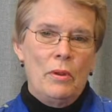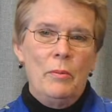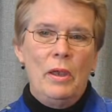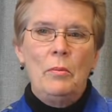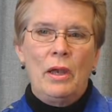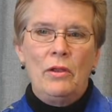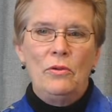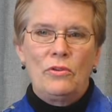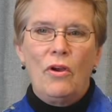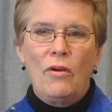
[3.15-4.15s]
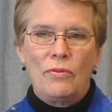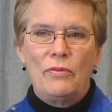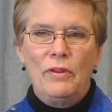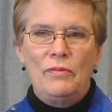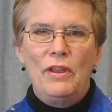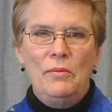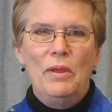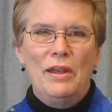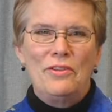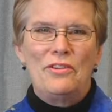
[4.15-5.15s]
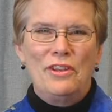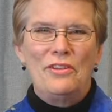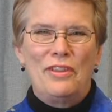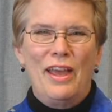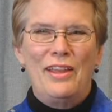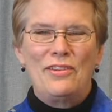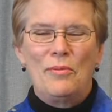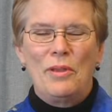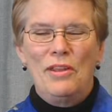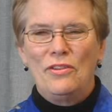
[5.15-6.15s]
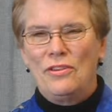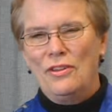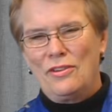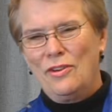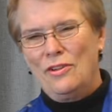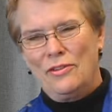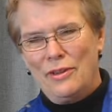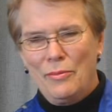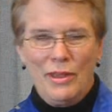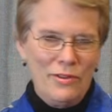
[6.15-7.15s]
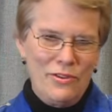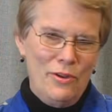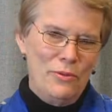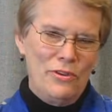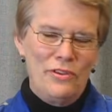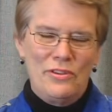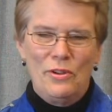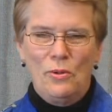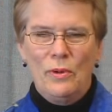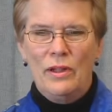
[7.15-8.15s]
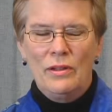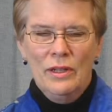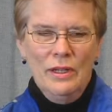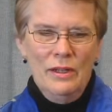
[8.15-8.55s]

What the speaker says: I mean, anybody who's taught for 15 minutes sees that. Some kids sit still, some kids don't sit still well.